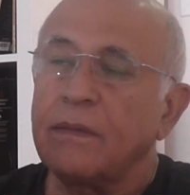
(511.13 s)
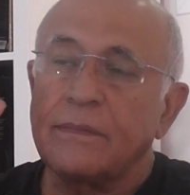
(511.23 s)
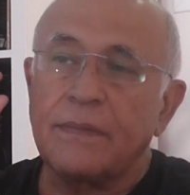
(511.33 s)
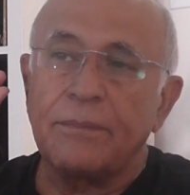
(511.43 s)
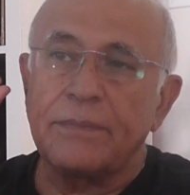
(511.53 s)

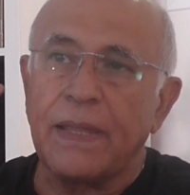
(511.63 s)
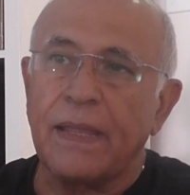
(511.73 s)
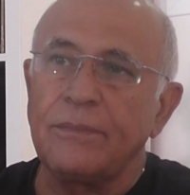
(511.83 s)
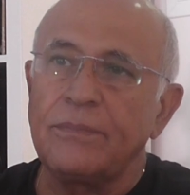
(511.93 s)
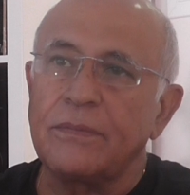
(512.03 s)

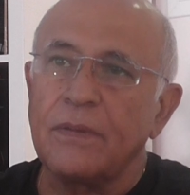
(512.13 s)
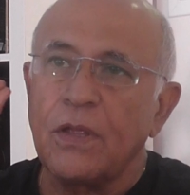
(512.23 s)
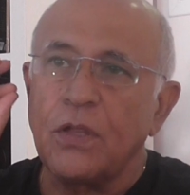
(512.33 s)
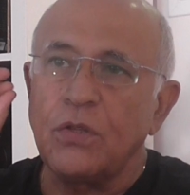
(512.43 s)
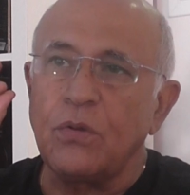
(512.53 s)
Sometimes,
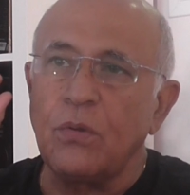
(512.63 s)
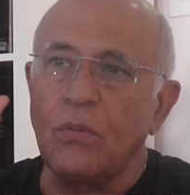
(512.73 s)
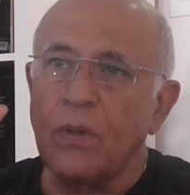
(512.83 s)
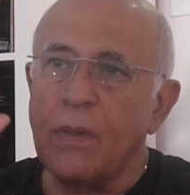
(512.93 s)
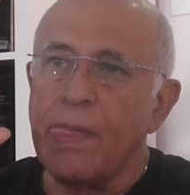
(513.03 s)
you
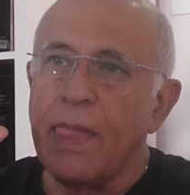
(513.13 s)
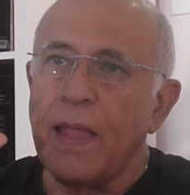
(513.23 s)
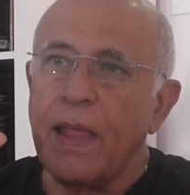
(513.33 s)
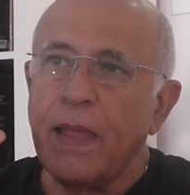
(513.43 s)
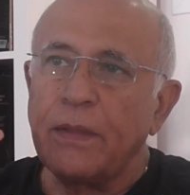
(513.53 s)
know,
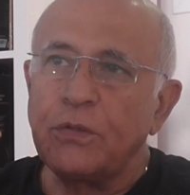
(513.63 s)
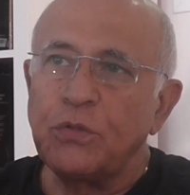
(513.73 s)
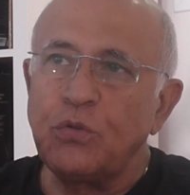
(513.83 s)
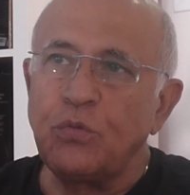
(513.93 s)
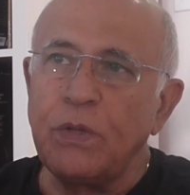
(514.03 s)

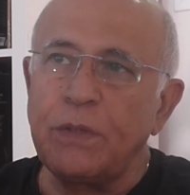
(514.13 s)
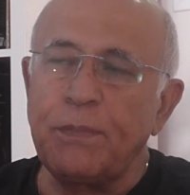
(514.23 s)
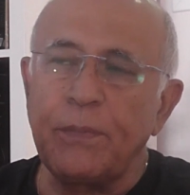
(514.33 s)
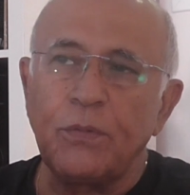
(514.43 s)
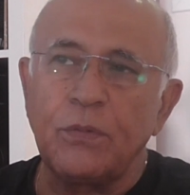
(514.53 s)
you
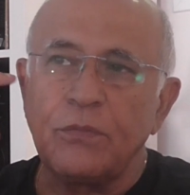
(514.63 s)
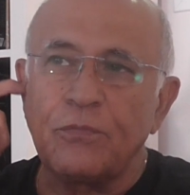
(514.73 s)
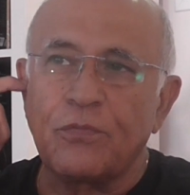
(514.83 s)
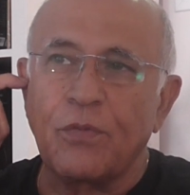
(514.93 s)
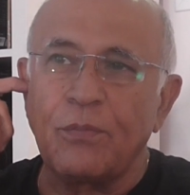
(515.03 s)
lead people
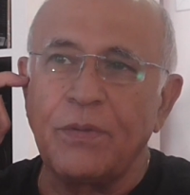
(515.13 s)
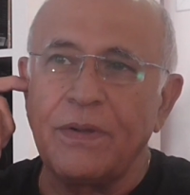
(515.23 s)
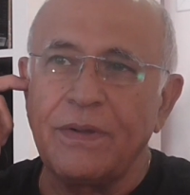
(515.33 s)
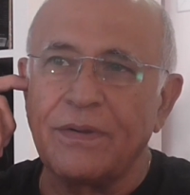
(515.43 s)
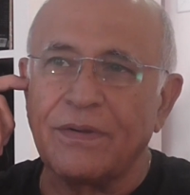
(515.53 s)
from
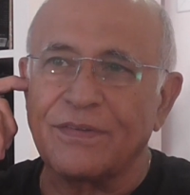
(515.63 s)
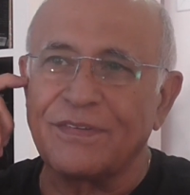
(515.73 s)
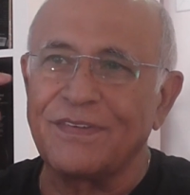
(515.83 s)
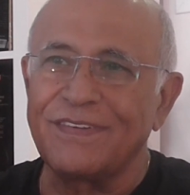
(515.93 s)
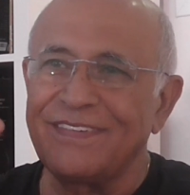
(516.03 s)
the
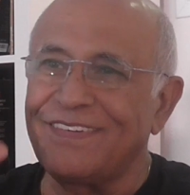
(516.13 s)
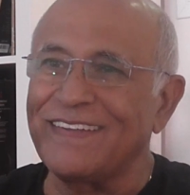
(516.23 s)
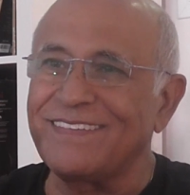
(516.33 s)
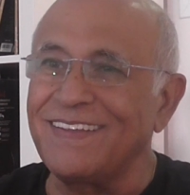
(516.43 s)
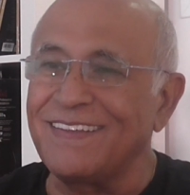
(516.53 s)
ears.
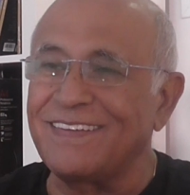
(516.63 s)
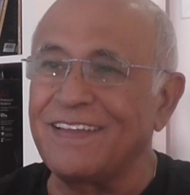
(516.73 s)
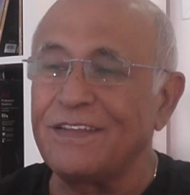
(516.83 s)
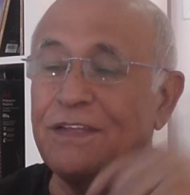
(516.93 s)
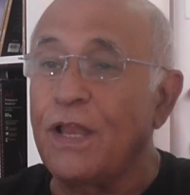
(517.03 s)
Just it.
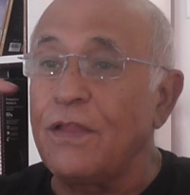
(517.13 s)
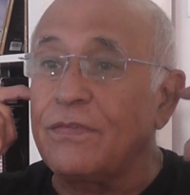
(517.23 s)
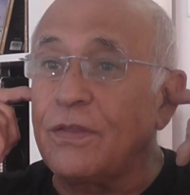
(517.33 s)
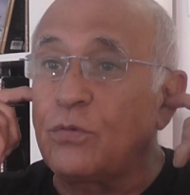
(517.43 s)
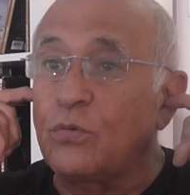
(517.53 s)
They
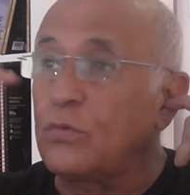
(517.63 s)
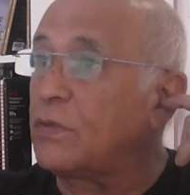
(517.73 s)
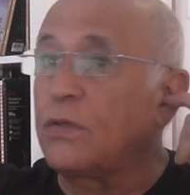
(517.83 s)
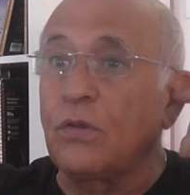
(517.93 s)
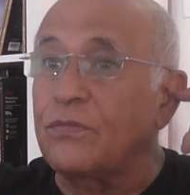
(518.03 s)
listen to
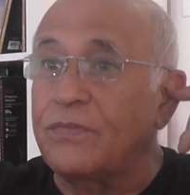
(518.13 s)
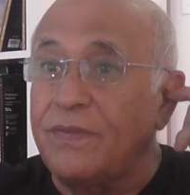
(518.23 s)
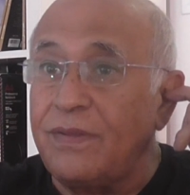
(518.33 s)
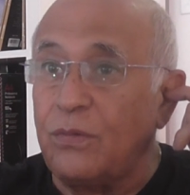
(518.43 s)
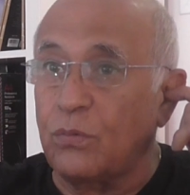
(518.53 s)
you, they don't
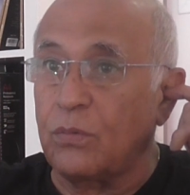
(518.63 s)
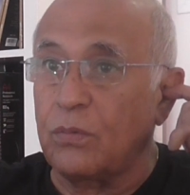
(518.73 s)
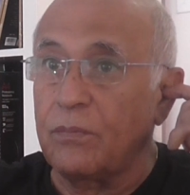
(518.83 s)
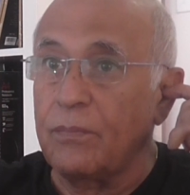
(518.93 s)
see you.